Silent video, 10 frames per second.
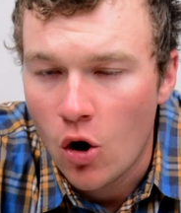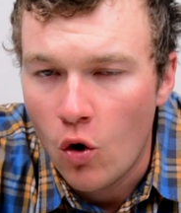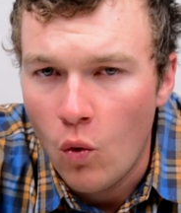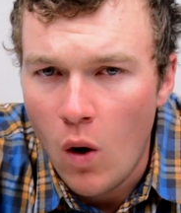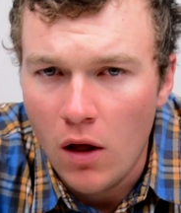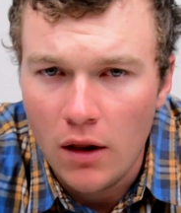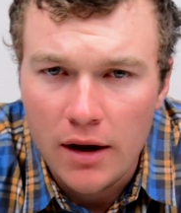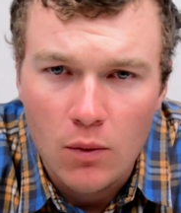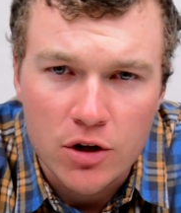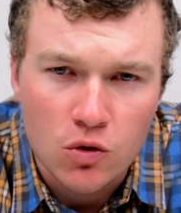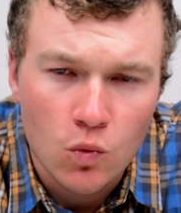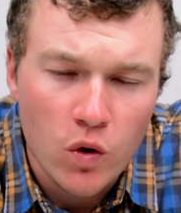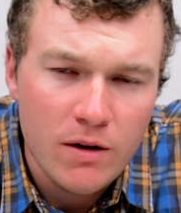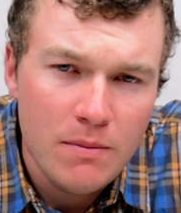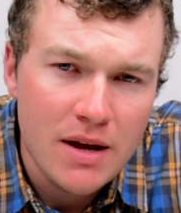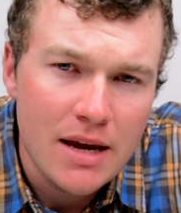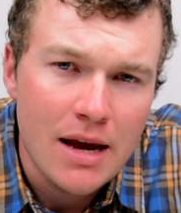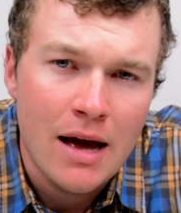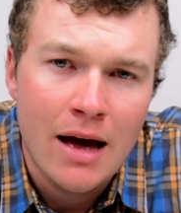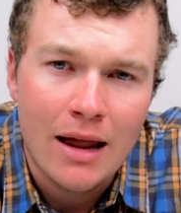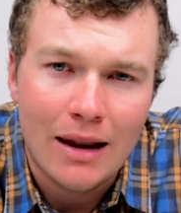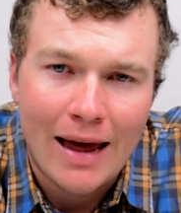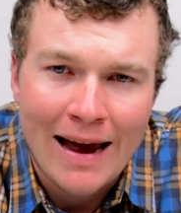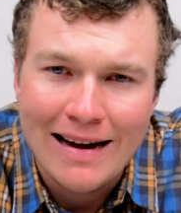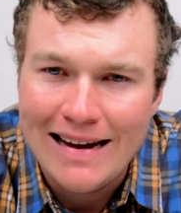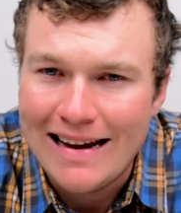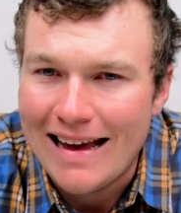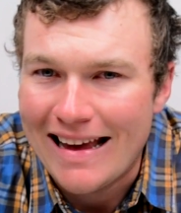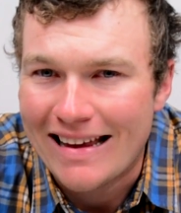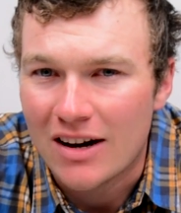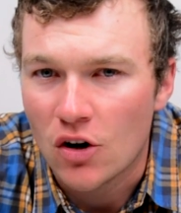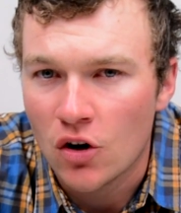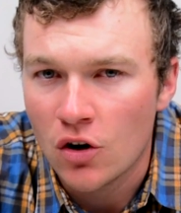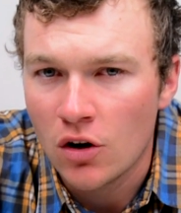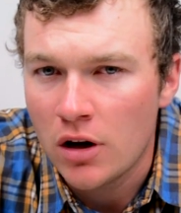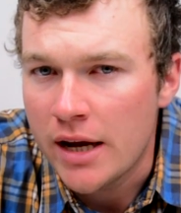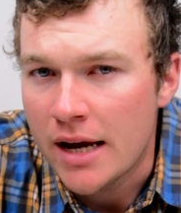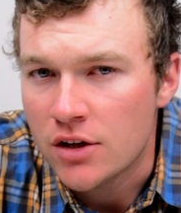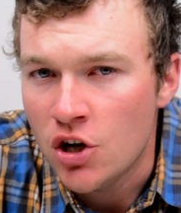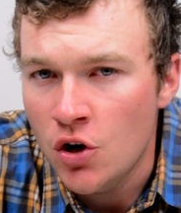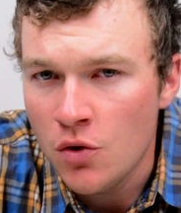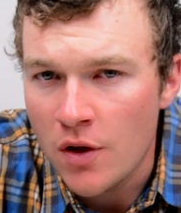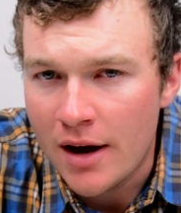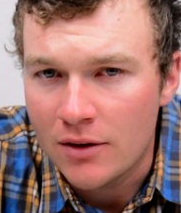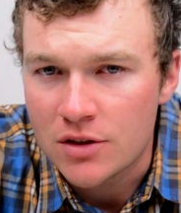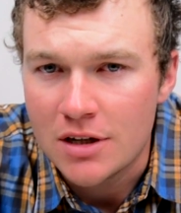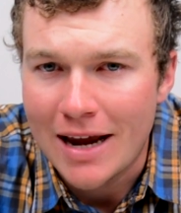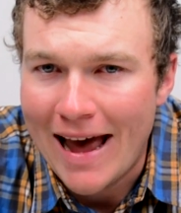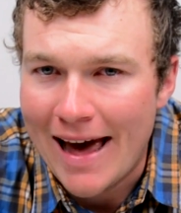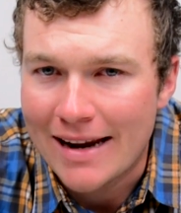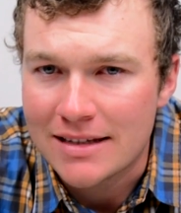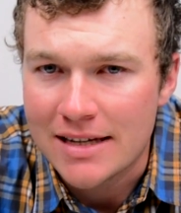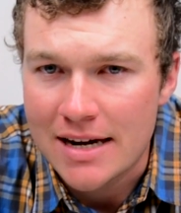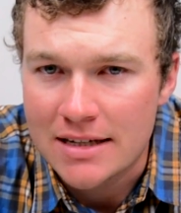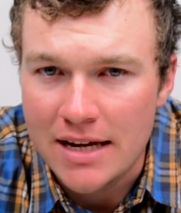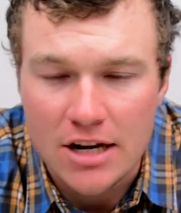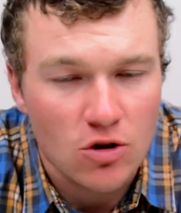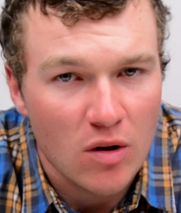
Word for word: quality, which would be landing in early 2016.